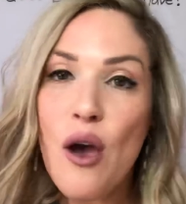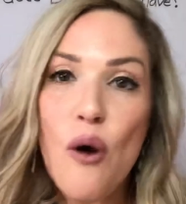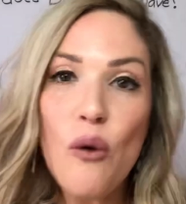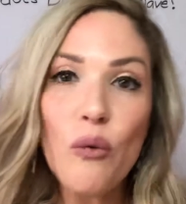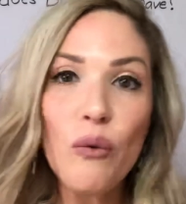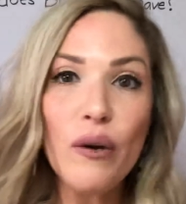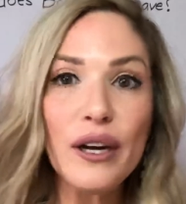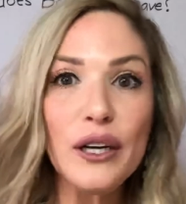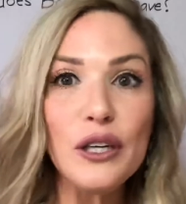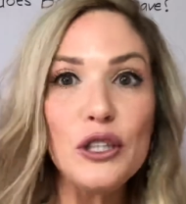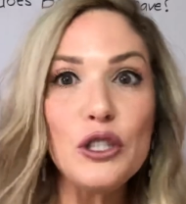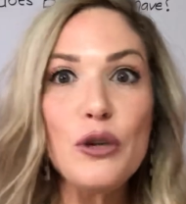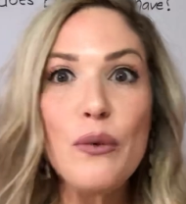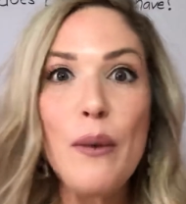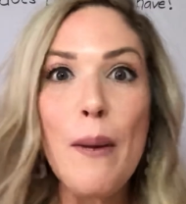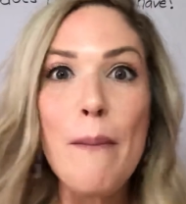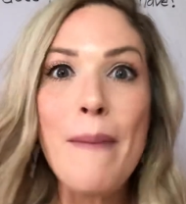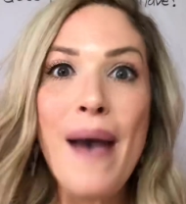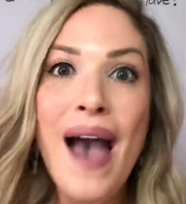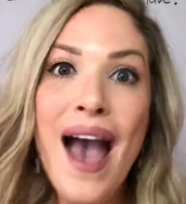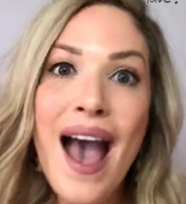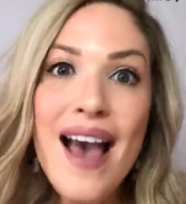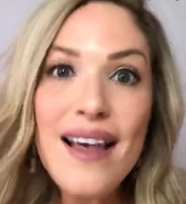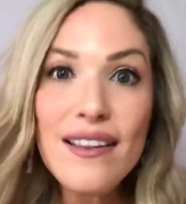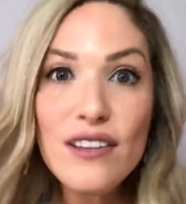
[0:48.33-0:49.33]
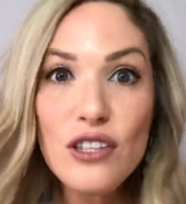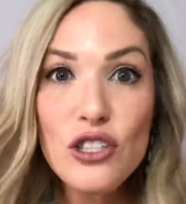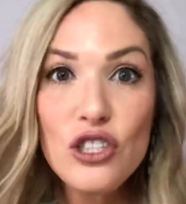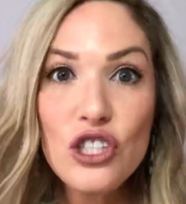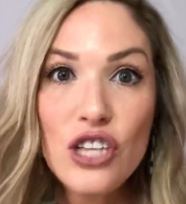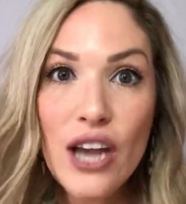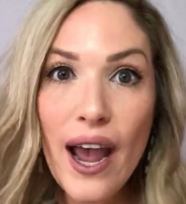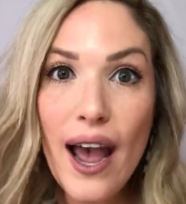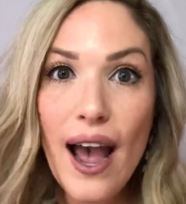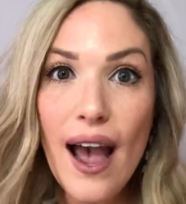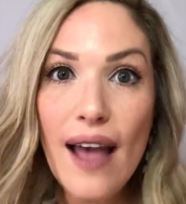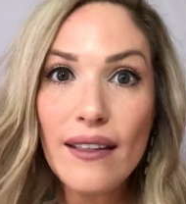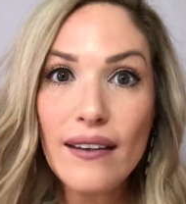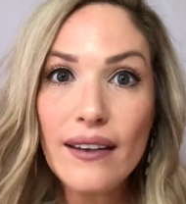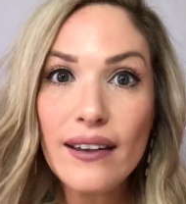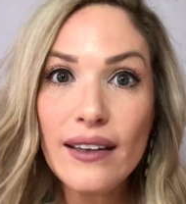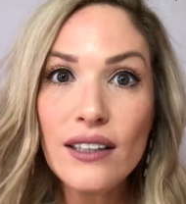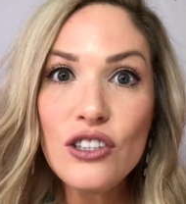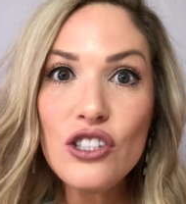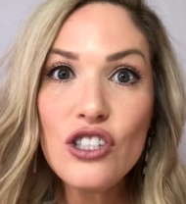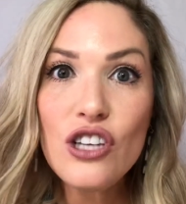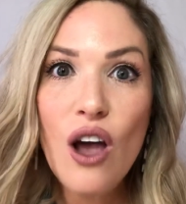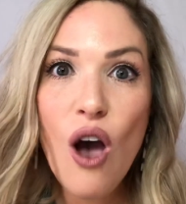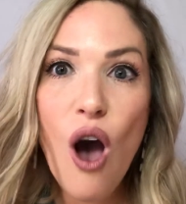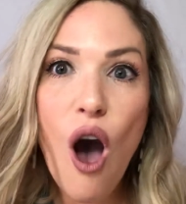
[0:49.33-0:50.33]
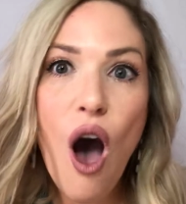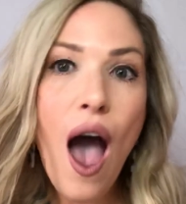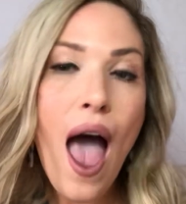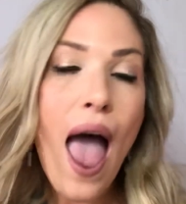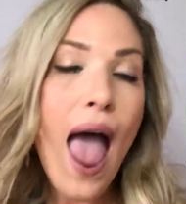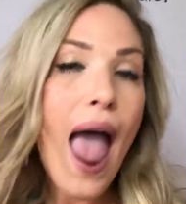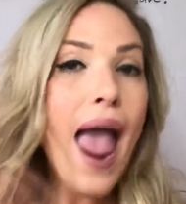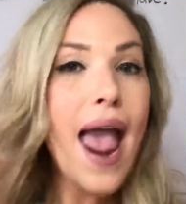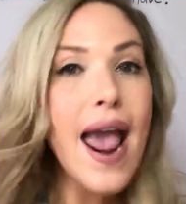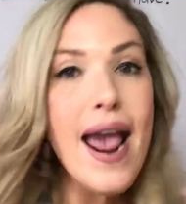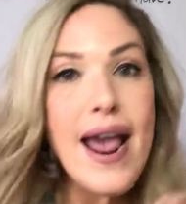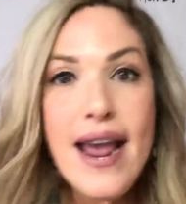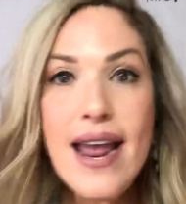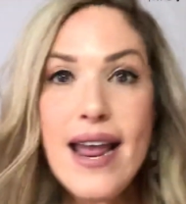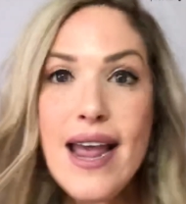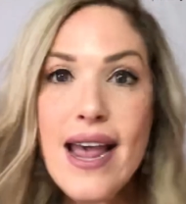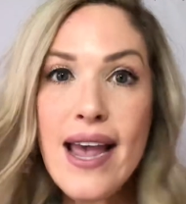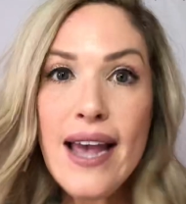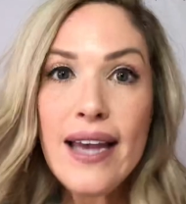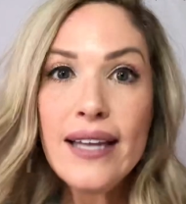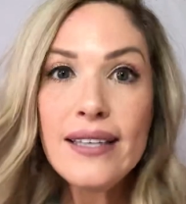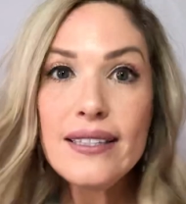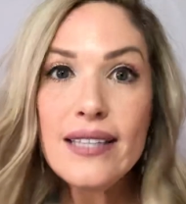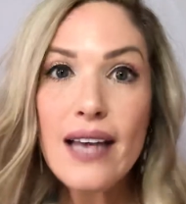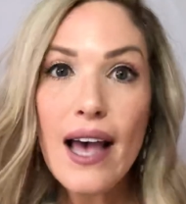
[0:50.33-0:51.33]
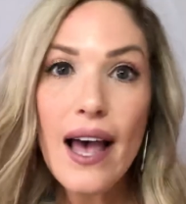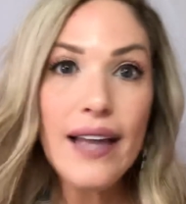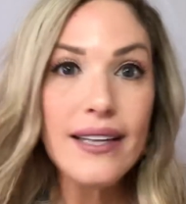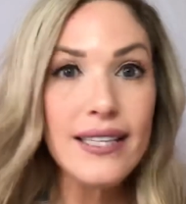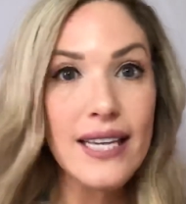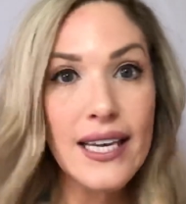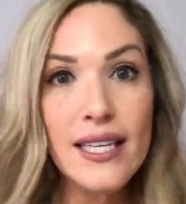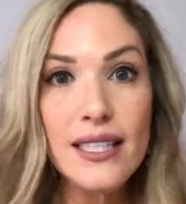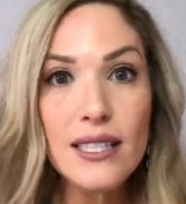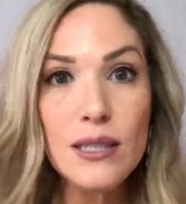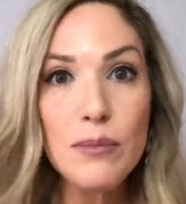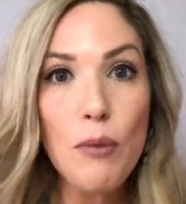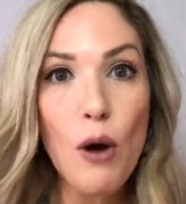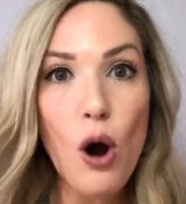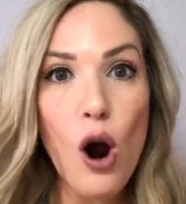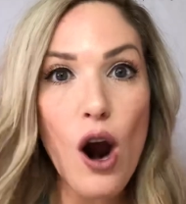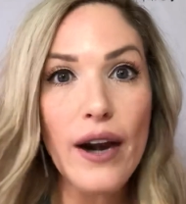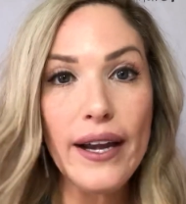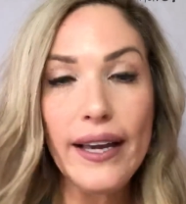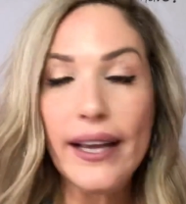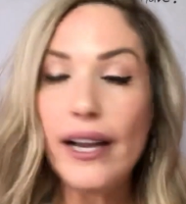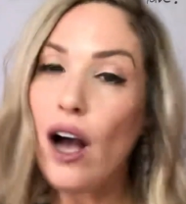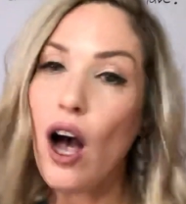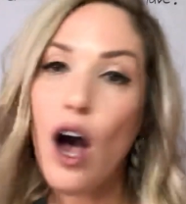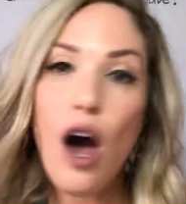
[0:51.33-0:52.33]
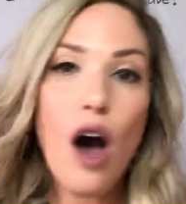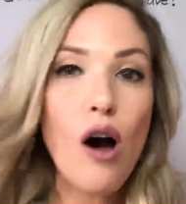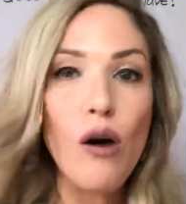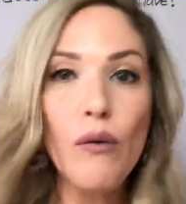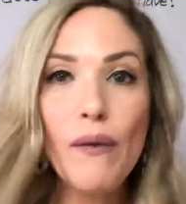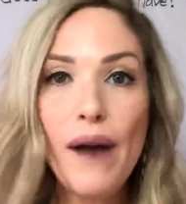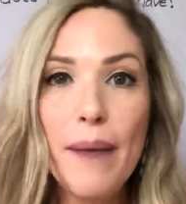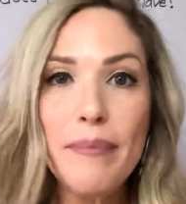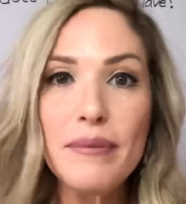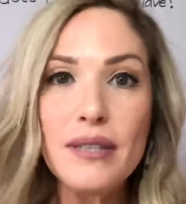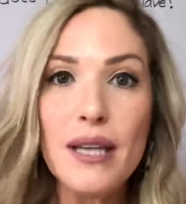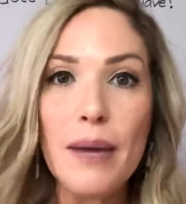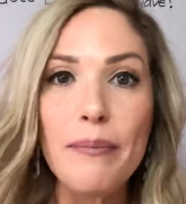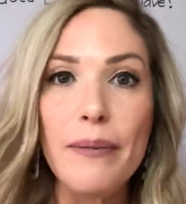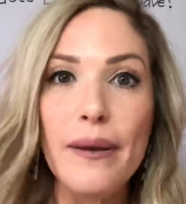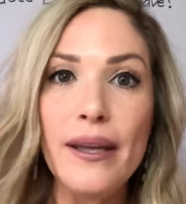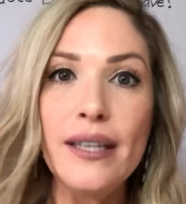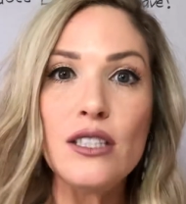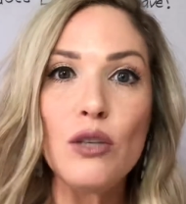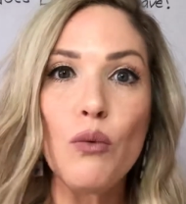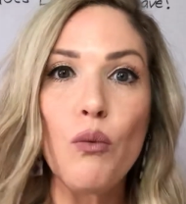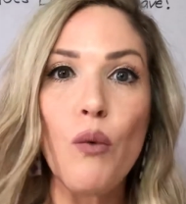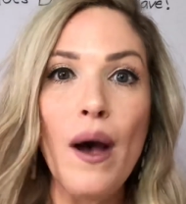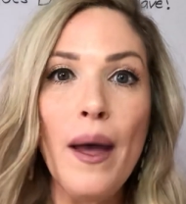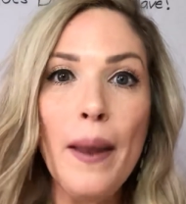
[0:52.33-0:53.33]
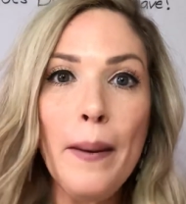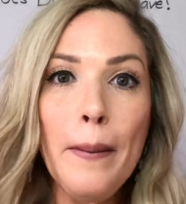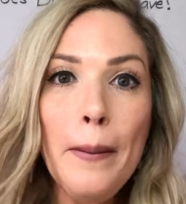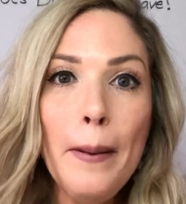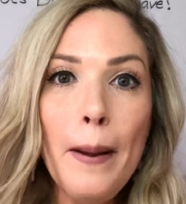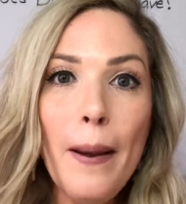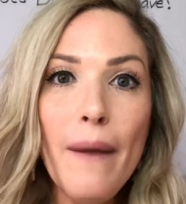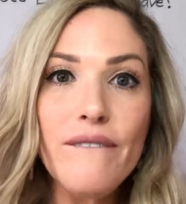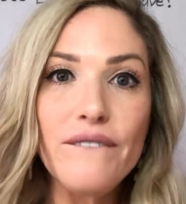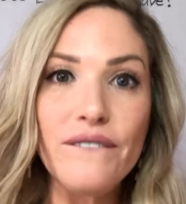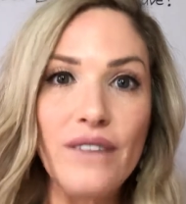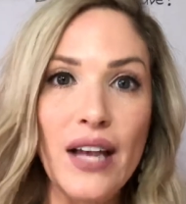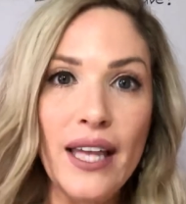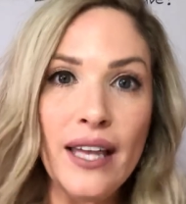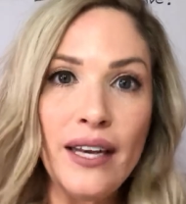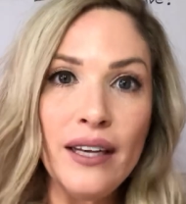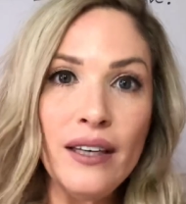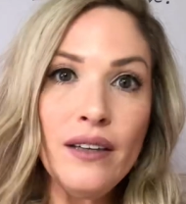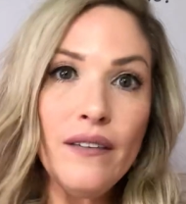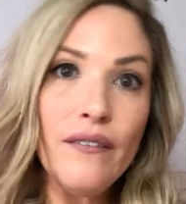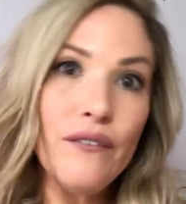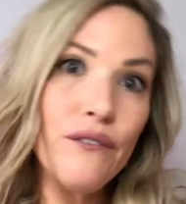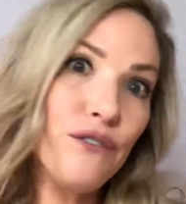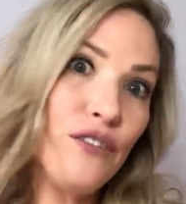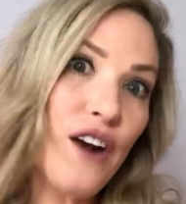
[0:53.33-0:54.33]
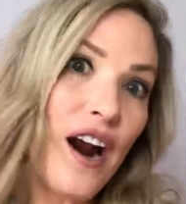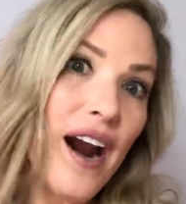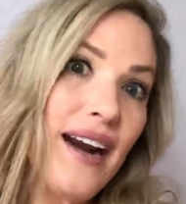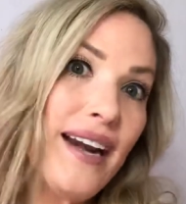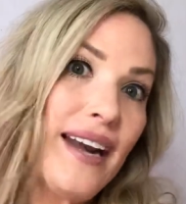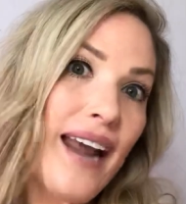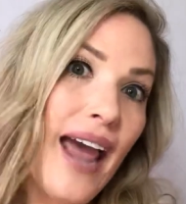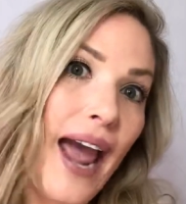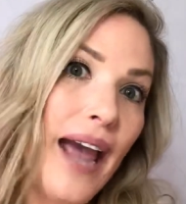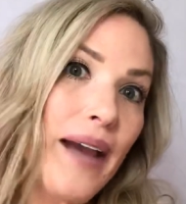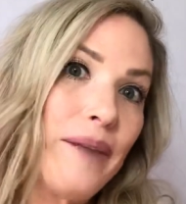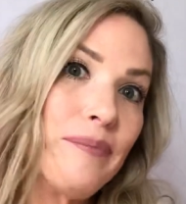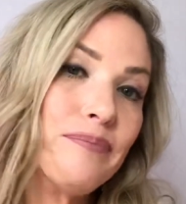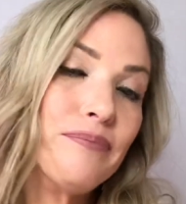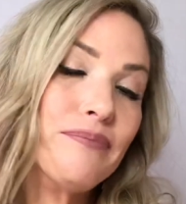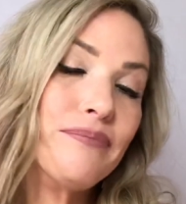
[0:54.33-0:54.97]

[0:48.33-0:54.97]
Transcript: We're gonna do a math challenge and a dance party all wrapped up into one Fun Friday.